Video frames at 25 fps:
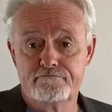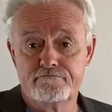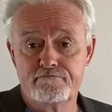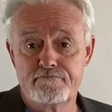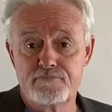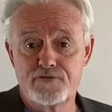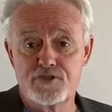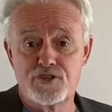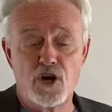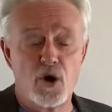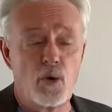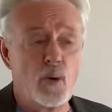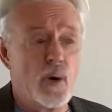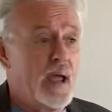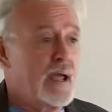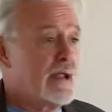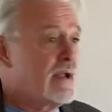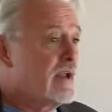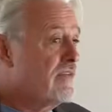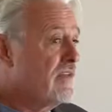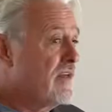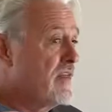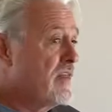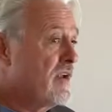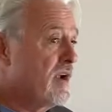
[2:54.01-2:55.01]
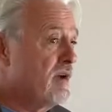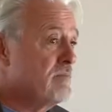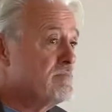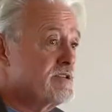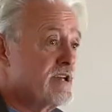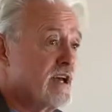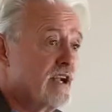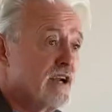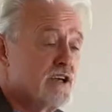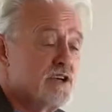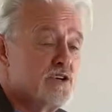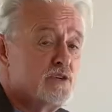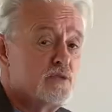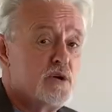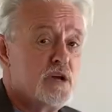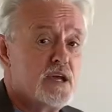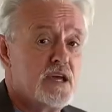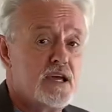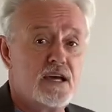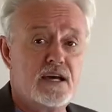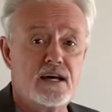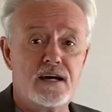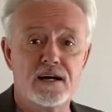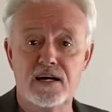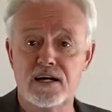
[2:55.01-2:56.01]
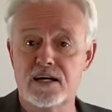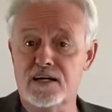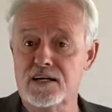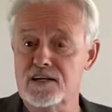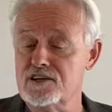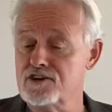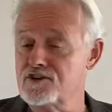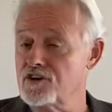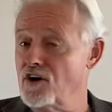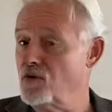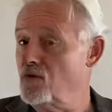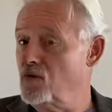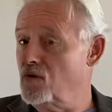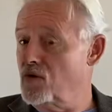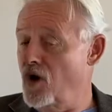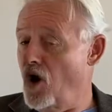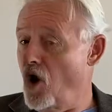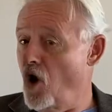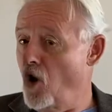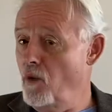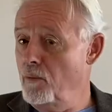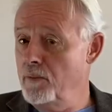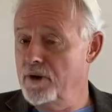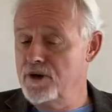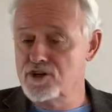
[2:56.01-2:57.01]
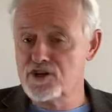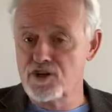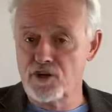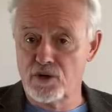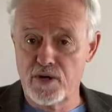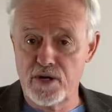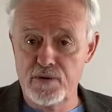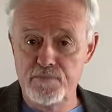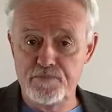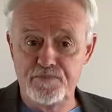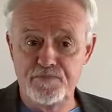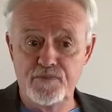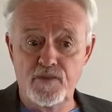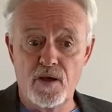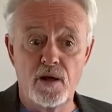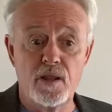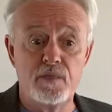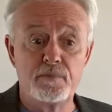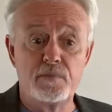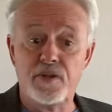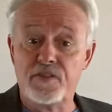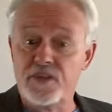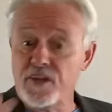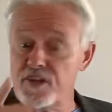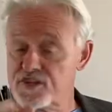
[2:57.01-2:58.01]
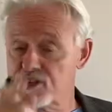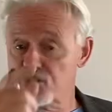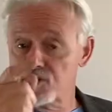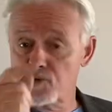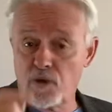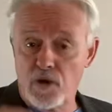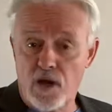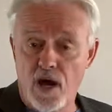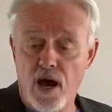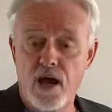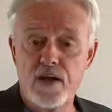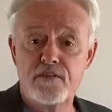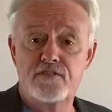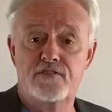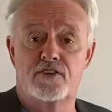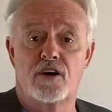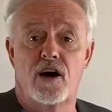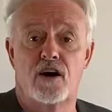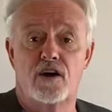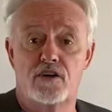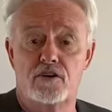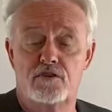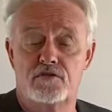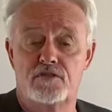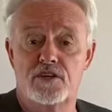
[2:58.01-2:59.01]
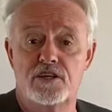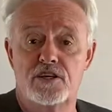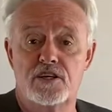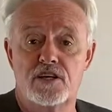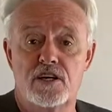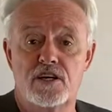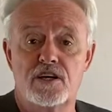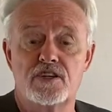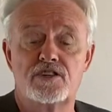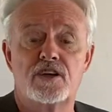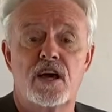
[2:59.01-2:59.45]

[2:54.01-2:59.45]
so anything that I'm telling you here, don't hold me to it. But this is what I've done over the years.